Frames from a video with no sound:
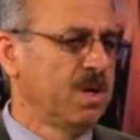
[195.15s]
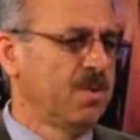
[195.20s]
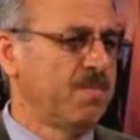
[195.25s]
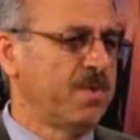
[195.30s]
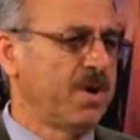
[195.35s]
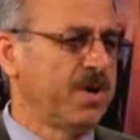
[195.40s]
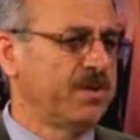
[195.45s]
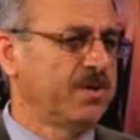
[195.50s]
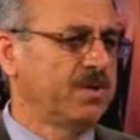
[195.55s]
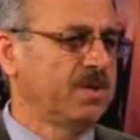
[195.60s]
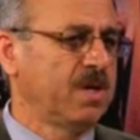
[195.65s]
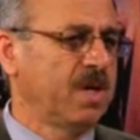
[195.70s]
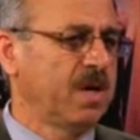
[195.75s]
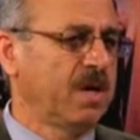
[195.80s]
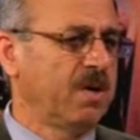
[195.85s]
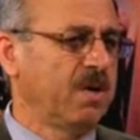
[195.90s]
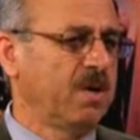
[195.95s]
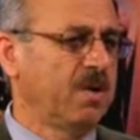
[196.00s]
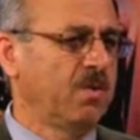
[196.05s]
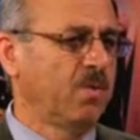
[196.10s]
but
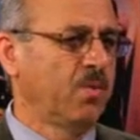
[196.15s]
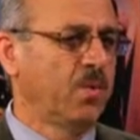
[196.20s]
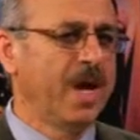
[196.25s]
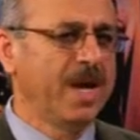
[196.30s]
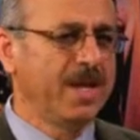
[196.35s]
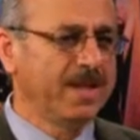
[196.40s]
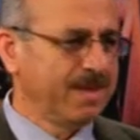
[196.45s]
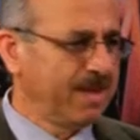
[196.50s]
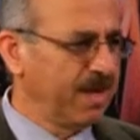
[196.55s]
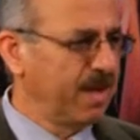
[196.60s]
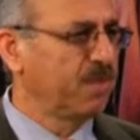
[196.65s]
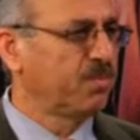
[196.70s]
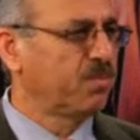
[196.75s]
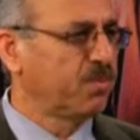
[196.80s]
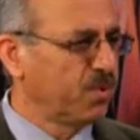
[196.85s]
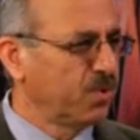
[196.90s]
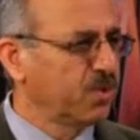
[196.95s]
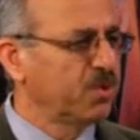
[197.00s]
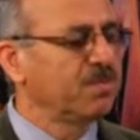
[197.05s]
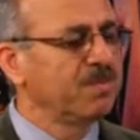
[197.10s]
when they
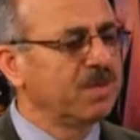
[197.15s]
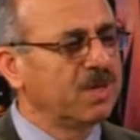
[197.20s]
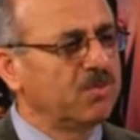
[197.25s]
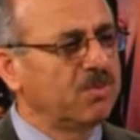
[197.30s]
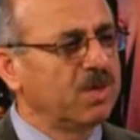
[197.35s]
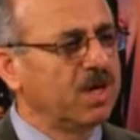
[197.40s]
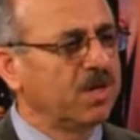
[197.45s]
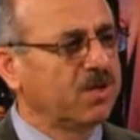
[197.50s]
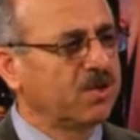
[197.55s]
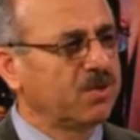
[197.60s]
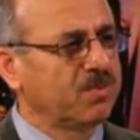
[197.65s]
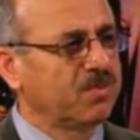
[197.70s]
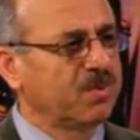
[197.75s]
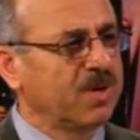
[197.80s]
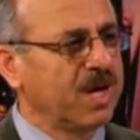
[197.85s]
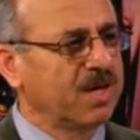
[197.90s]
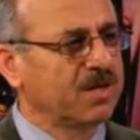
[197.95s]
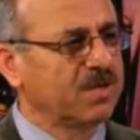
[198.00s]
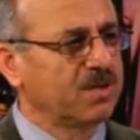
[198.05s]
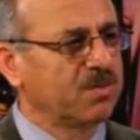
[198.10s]
put me really to
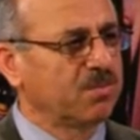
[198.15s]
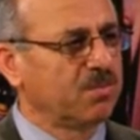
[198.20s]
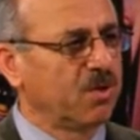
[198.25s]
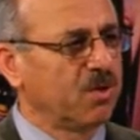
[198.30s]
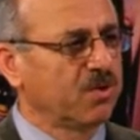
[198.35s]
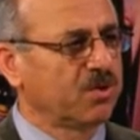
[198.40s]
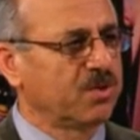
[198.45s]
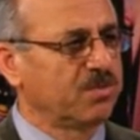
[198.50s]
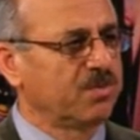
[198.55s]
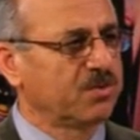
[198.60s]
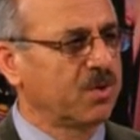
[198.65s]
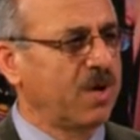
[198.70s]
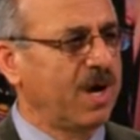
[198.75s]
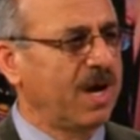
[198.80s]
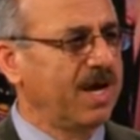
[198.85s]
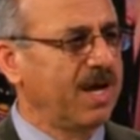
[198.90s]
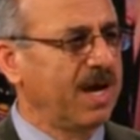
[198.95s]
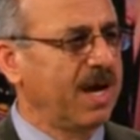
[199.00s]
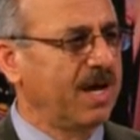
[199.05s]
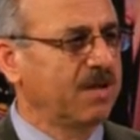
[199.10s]
practice Muslim, so
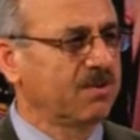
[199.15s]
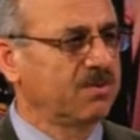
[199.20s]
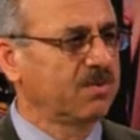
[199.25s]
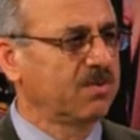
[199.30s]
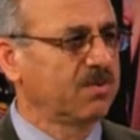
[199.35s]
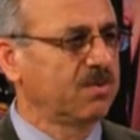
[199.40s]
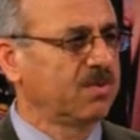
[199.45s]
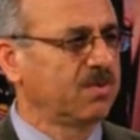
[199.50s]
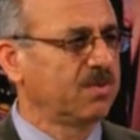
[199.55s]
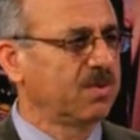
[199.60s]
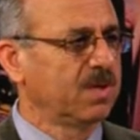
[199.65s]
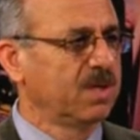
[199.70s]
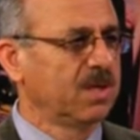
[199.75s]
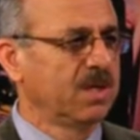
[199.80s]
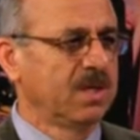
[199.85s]
I had to